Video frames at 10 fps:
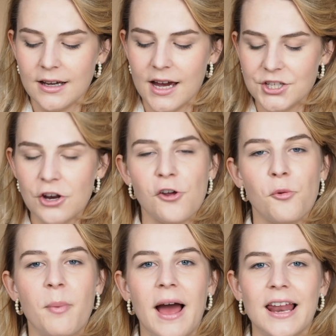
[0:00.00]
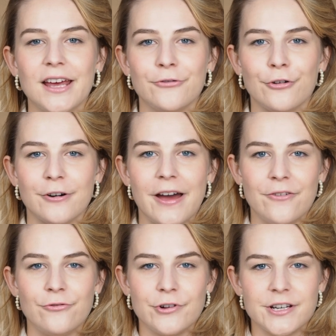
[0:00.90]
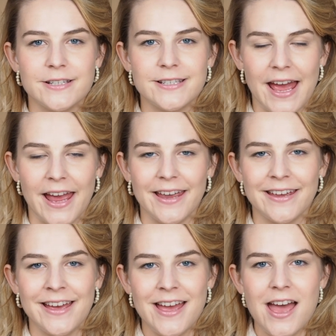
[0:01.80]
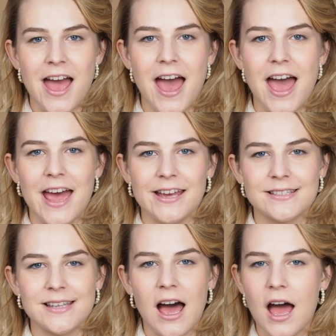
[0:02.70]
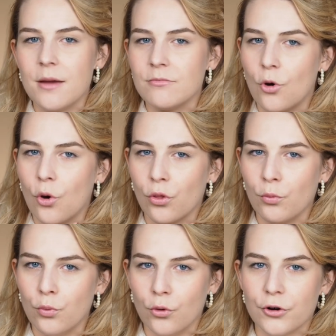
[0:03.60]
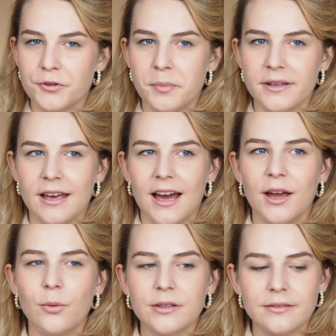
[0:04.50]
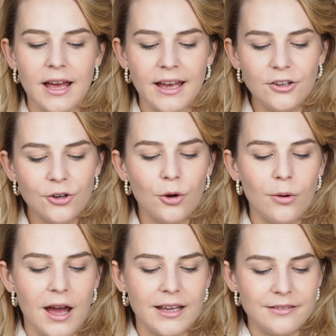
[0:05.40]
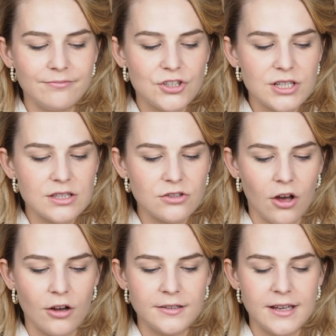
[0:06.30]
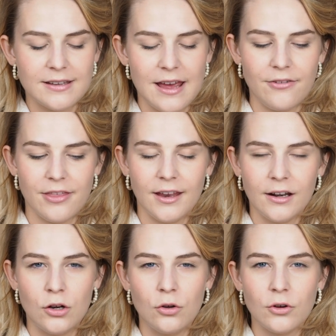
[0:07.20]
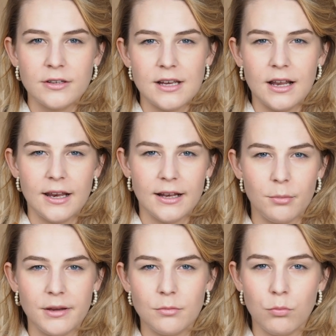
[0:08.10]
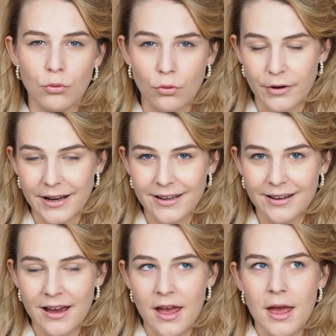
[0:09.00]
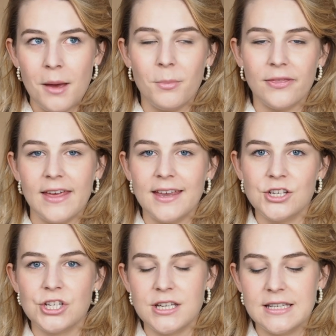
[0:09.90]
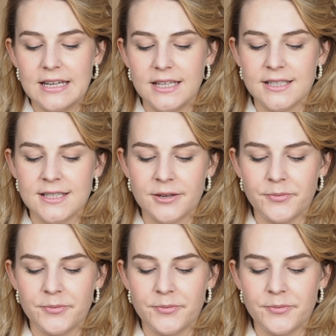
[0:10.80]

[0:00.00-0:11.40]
eyeshadow palette for every day, and I'm on board, but I just thought that everything looked a little bit boring. But then she did